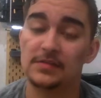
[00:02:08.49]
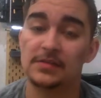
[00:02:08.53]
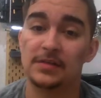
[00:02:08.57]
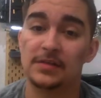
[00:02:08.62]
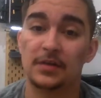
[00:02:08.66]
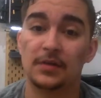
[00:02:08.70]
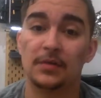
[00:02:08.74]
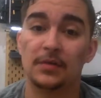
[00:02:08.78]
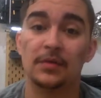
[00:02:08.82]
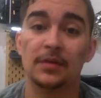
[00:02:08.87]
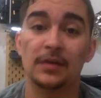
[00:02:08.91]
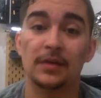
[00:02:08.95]

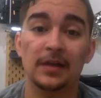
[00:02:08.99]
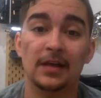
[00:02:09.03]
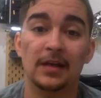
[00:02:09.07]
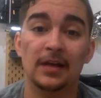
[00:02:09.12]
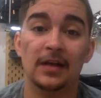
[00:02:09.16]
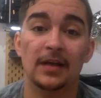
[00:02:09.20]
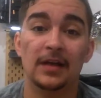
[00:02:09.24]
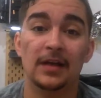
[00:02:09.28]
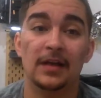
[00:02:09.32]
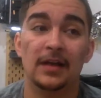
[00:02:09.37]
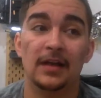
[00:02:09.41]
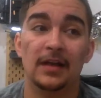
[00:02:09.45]
So
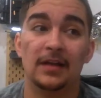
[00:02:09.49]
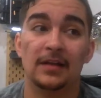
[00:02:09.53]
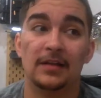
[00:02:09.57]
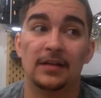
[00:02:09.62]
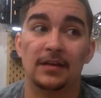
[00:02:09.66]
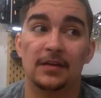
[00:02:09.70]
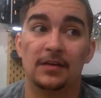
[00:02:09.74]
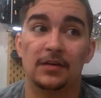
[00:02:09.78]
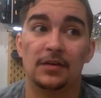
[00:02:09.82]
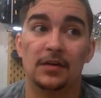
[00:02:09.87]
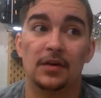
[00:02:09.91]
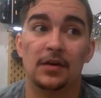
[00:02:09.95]

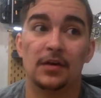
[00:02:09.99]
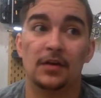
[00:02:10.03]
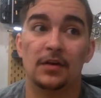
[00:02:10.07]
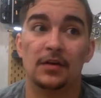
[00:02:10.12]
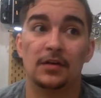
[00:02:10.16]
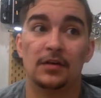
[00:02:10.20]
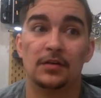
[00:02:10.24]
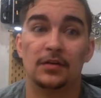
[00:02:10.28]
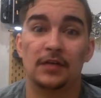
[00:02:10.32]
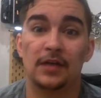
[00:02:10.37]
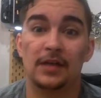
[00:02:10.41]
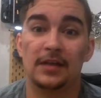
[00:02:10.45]
there
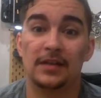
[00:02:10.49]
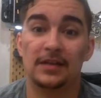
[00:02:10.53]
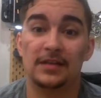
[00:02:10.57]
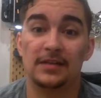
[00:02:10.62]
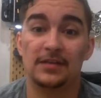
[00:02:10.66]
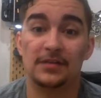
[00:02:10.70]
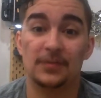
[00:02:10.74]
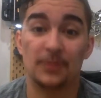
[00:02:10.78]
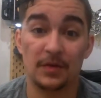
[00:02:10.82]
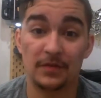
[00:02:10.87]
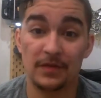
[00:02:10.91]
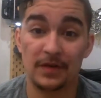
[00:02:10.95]
are at
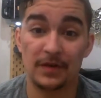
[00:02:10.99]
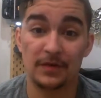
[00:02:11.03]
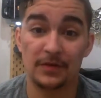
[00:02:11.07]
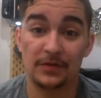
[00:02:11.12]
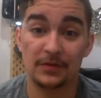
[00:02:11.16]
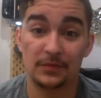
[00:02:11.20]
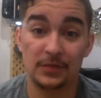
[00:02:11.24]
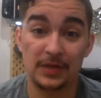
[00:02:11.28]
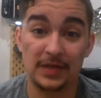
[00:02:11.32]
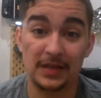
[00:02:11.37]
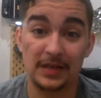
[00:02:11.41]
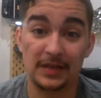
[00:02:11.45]
least 12
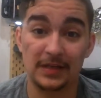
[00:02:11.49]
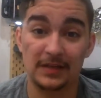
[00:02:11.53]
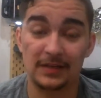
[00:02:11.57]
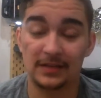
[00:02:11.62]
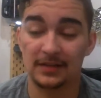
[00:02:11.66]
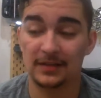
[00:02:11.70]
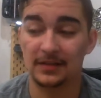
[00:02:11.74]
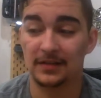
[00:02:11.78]
hours a week